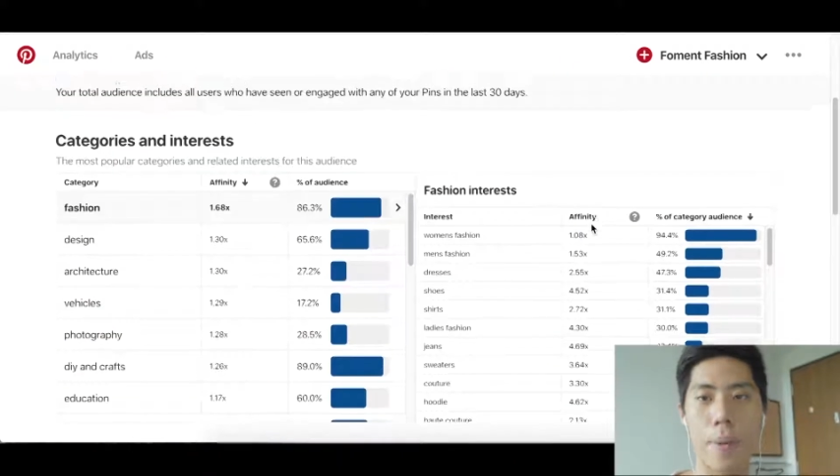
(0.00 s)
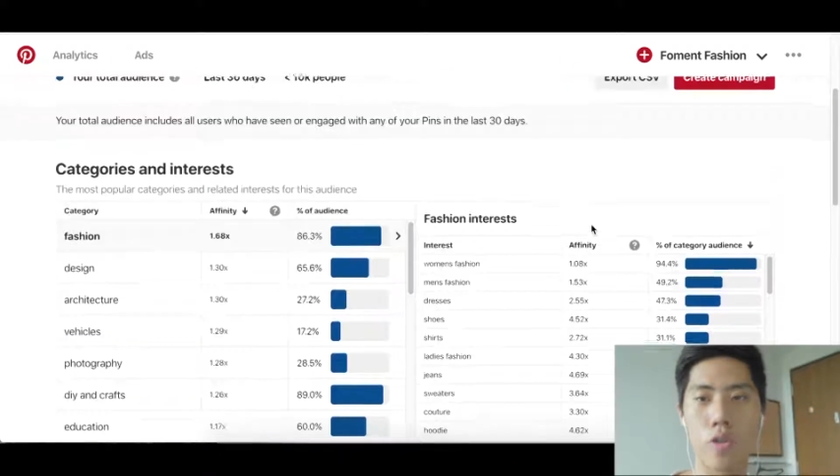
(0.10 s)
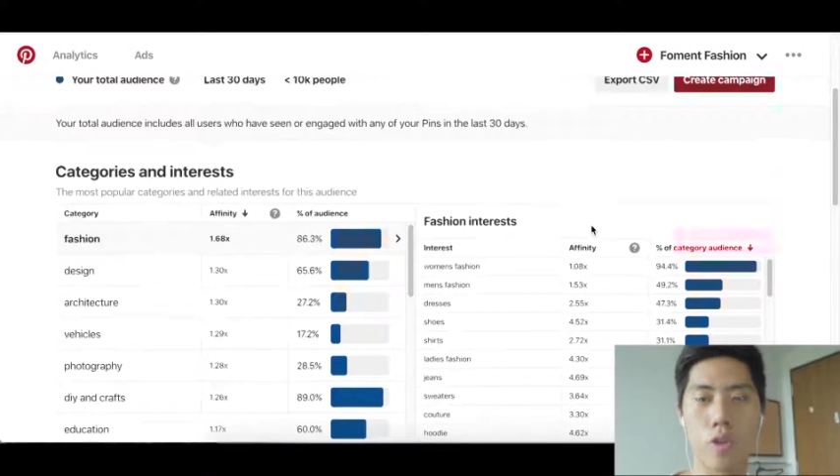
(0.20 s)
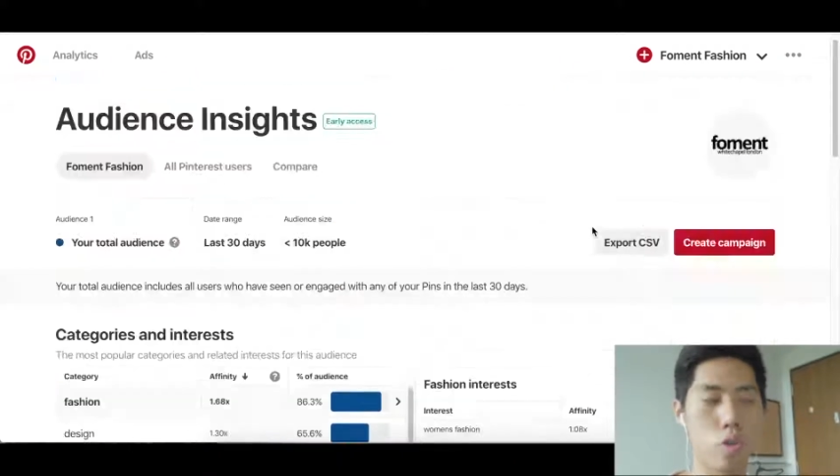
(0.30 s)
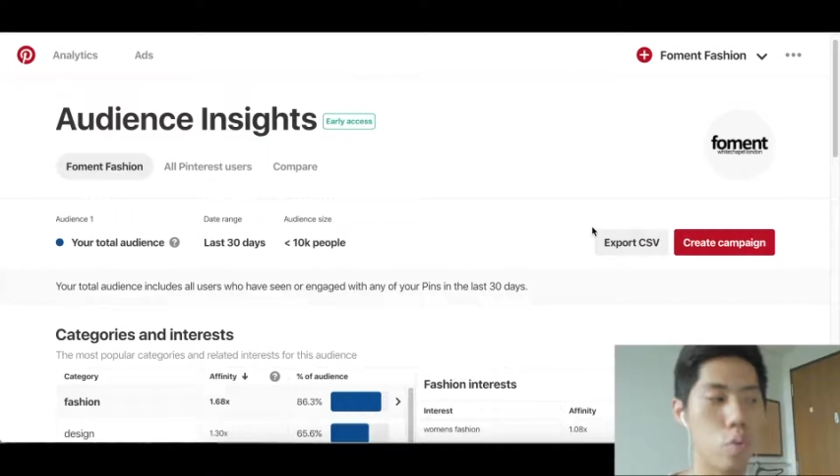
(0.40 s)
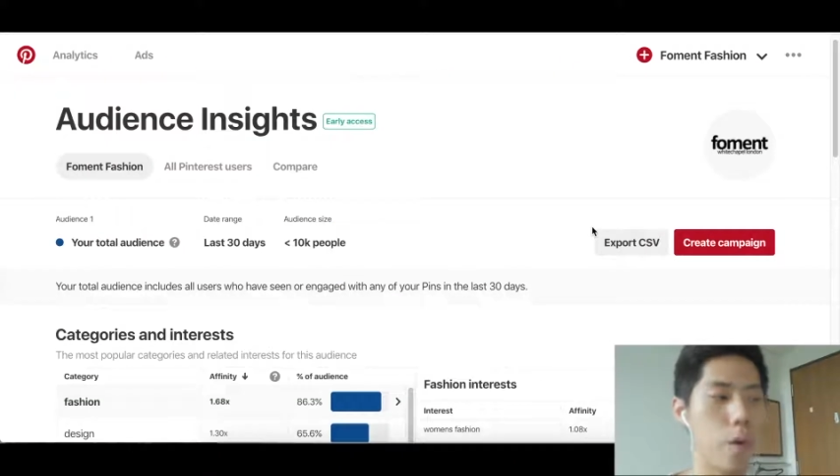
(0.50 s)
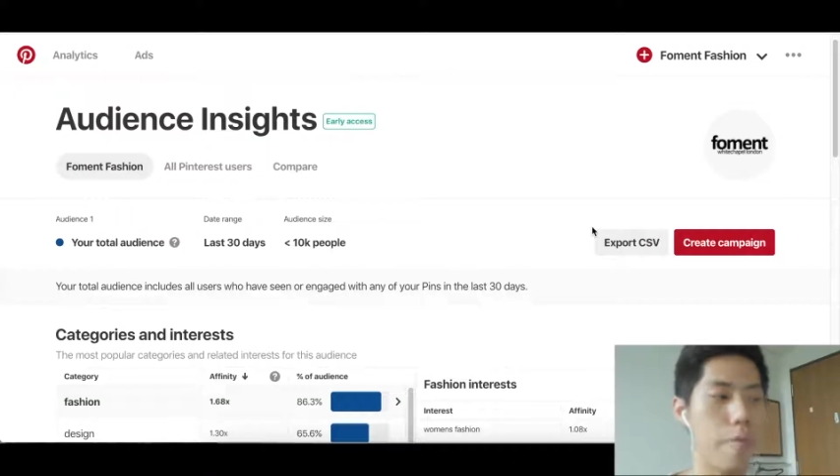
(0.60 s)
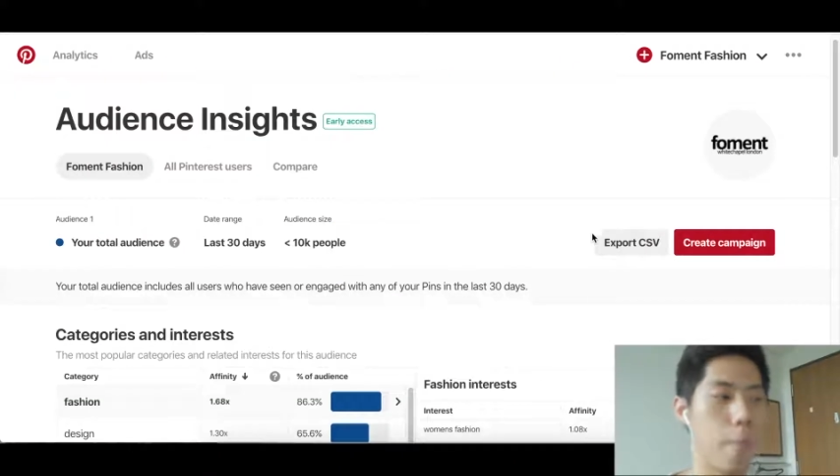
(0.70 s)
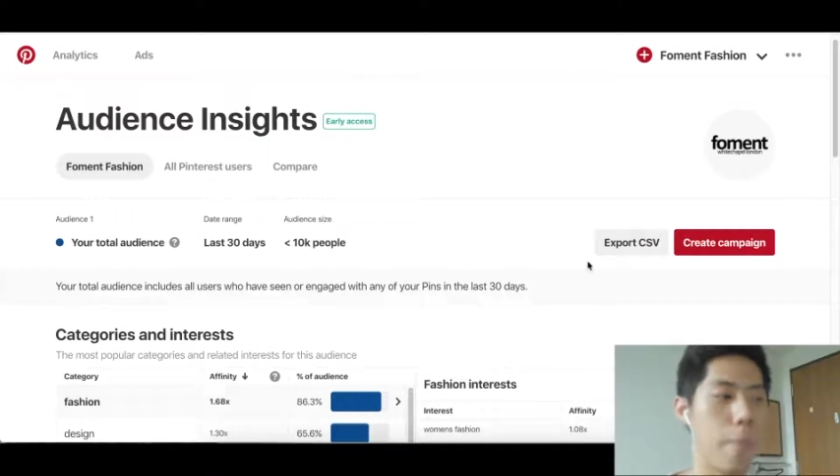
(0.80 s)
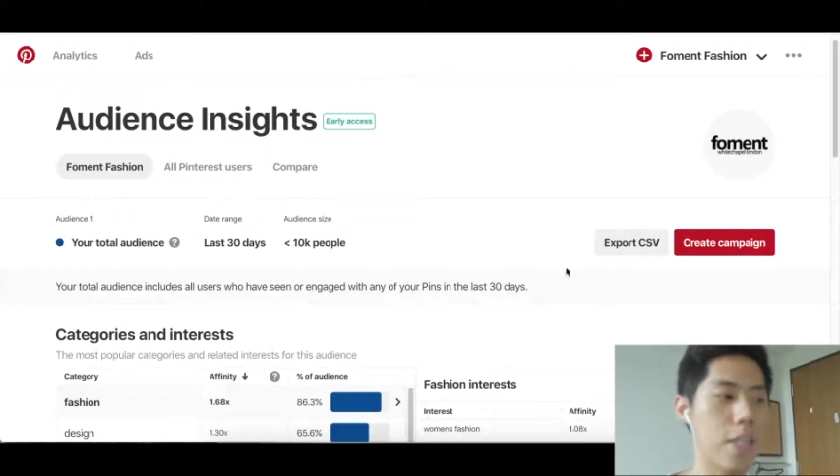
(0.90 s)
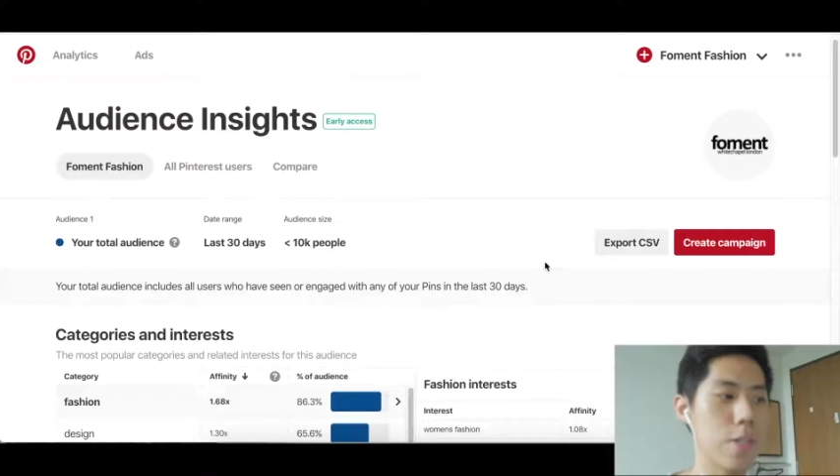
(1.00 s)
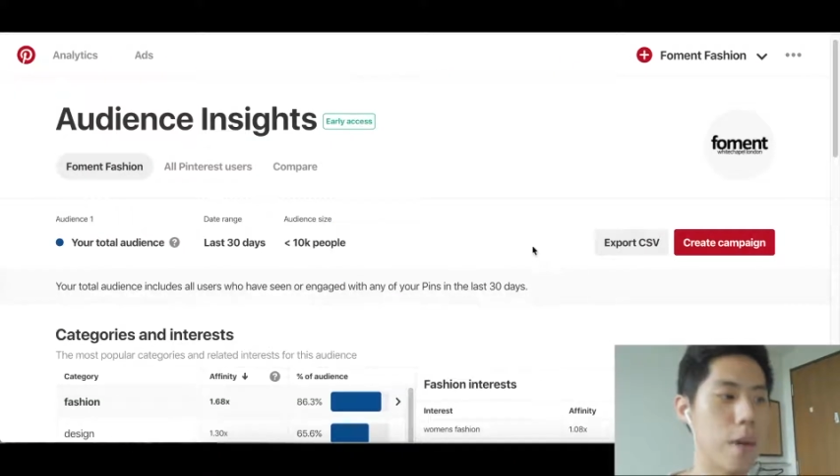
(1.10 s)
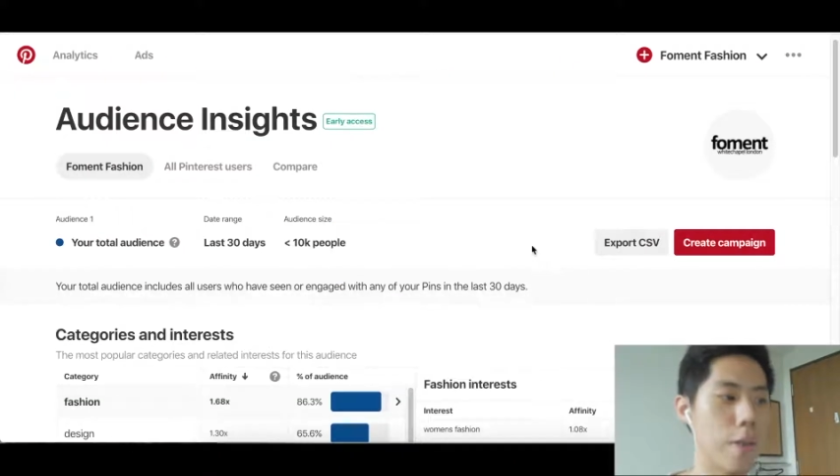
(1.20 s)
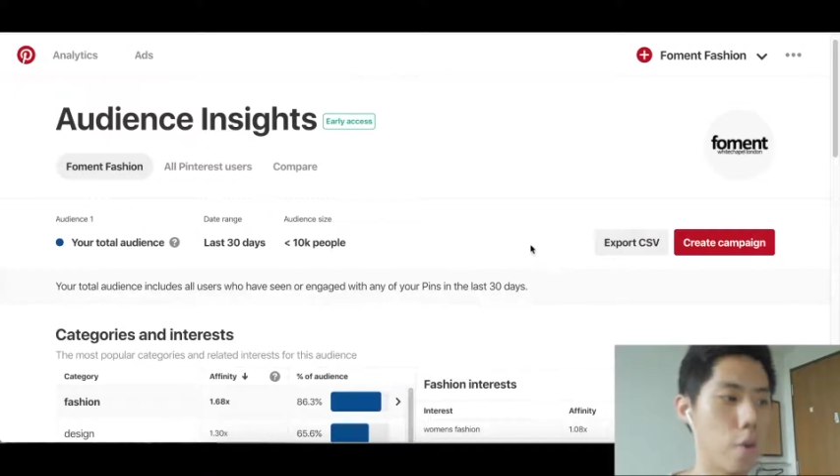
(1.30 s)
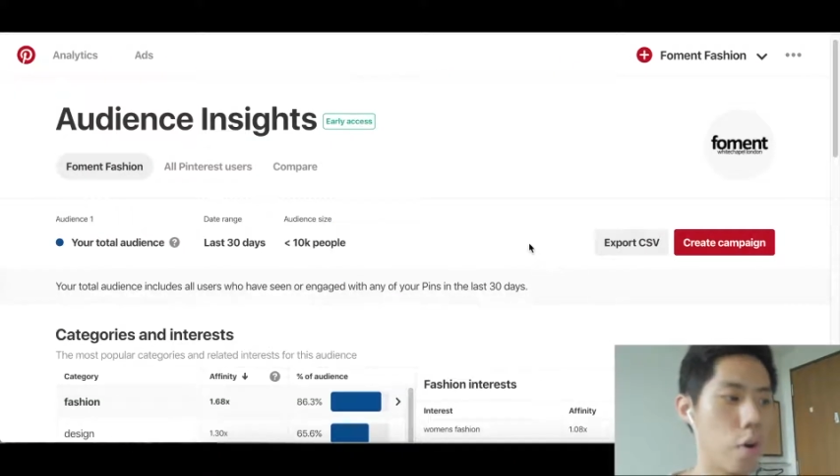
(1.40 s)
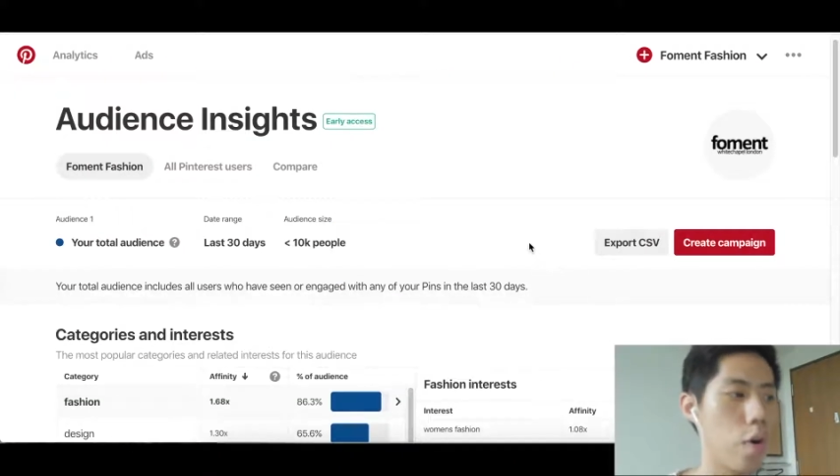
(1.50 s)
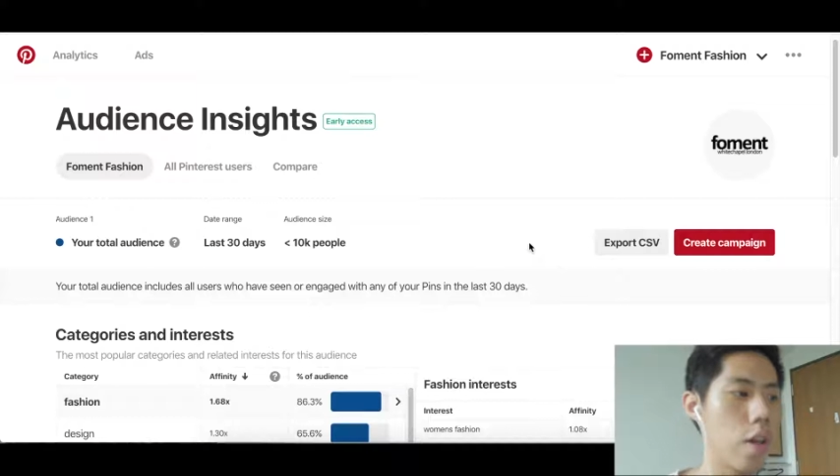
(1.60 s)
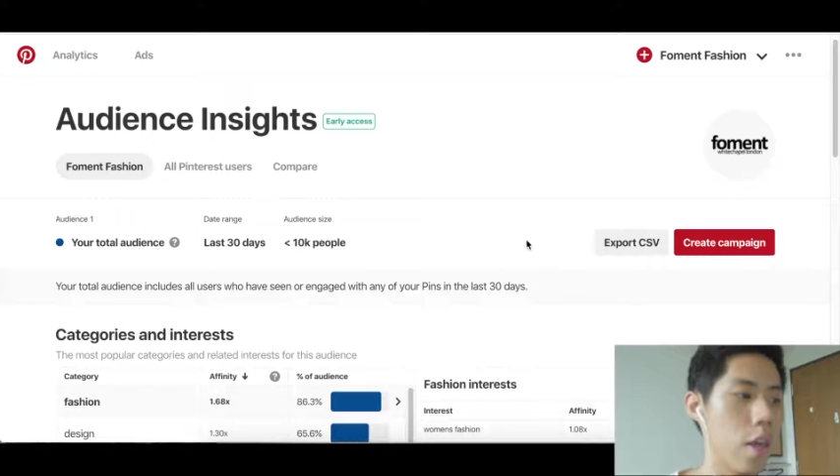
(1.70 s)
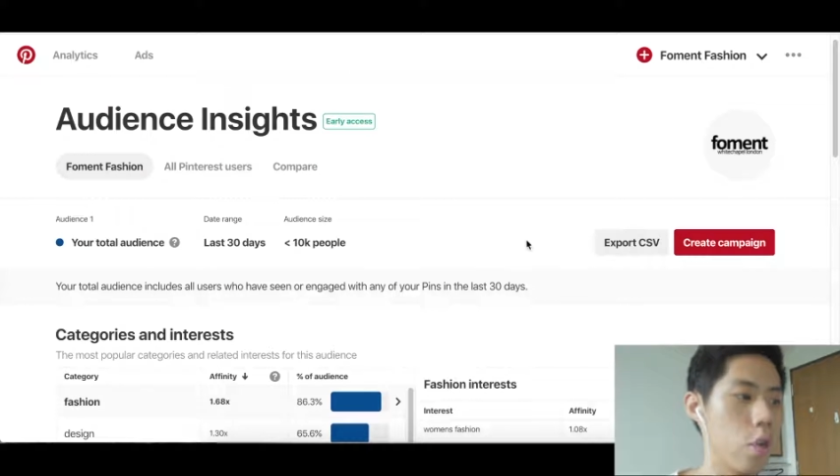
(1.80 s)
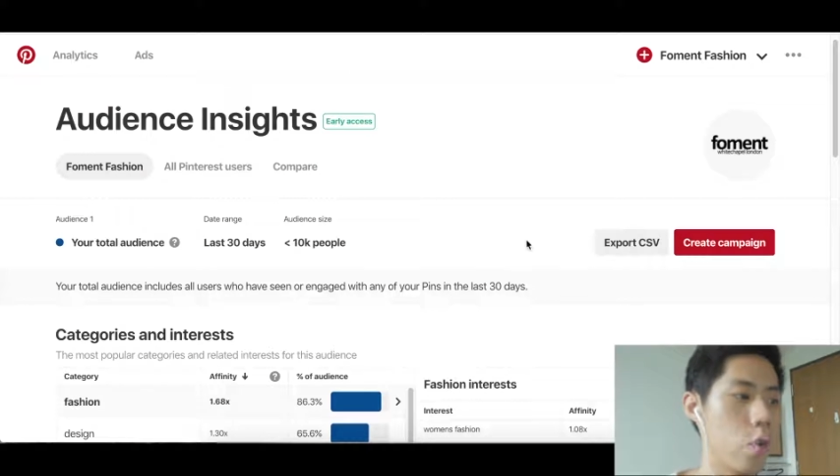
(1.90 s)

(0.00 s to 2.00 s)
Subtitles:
Pinterest to one of your pins. But if you're not,